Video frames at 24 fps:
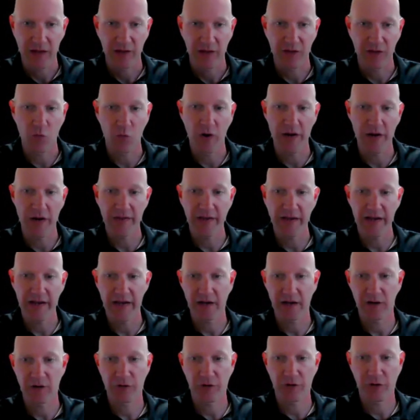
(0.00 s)
The way they
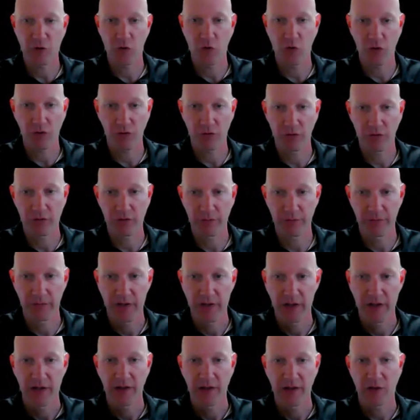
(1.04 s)
handle their courtroom,
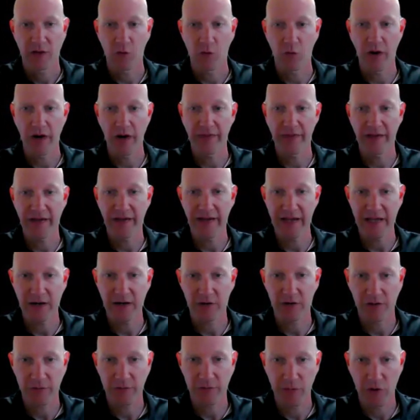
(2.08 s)
the way they
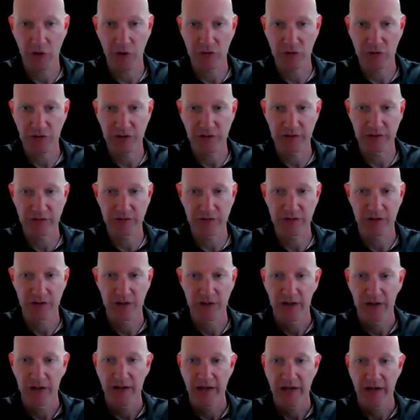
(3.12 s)
handle their motions,
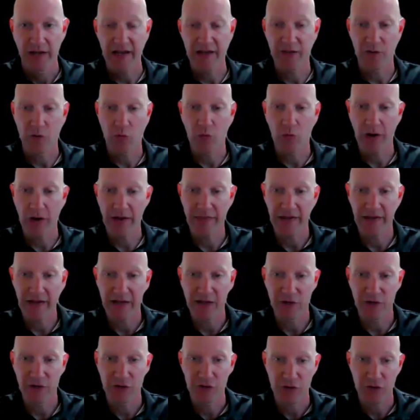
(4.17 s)
and the way they
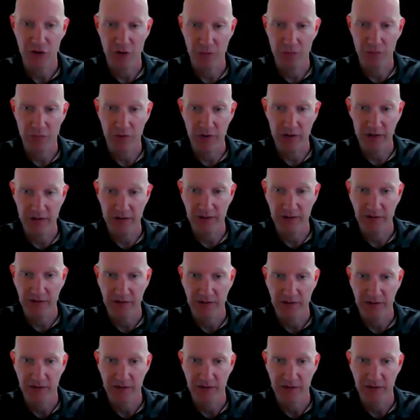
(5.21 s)
interpret